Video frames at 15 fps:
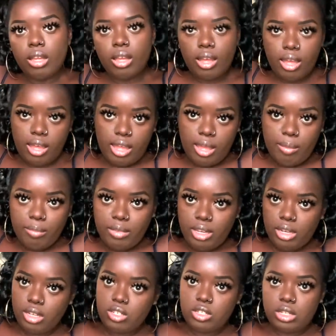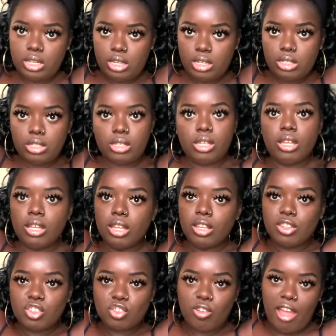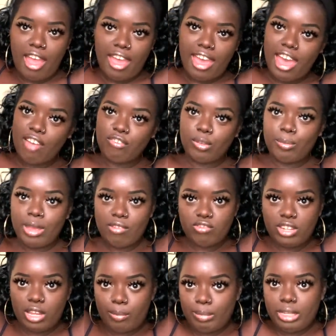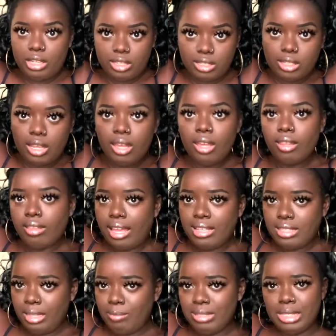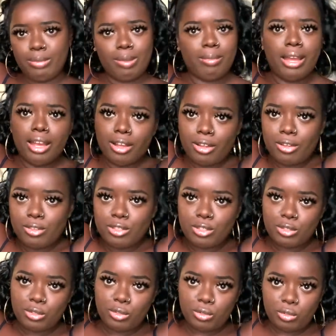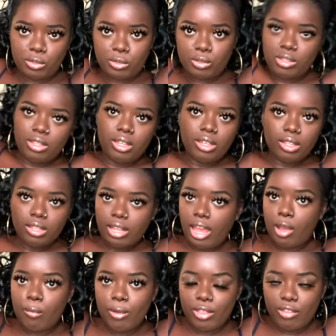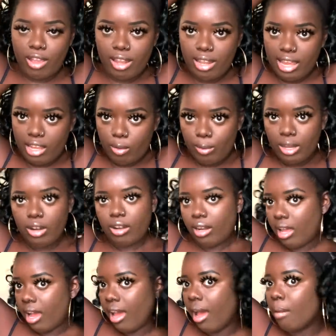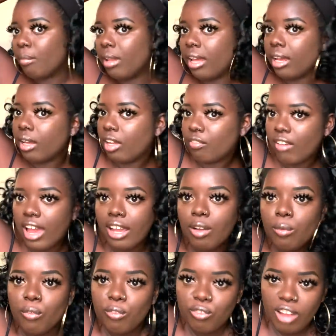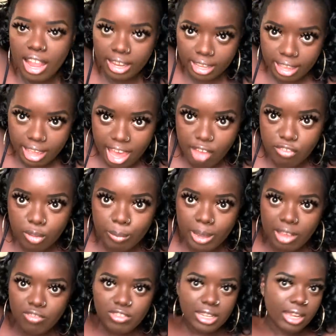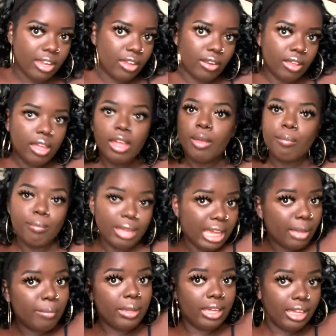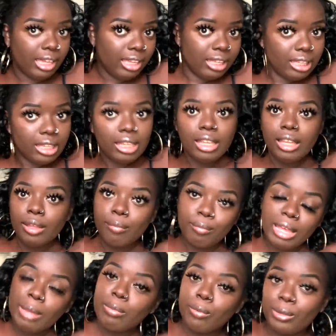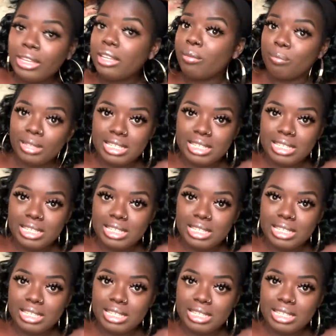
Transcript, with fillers: I'm gonna just try half up, half down, because that seems to be my go-to. Like, whether I like a wig or not, I'm like, if I could rock it half up, half down, maybe, maybe we can be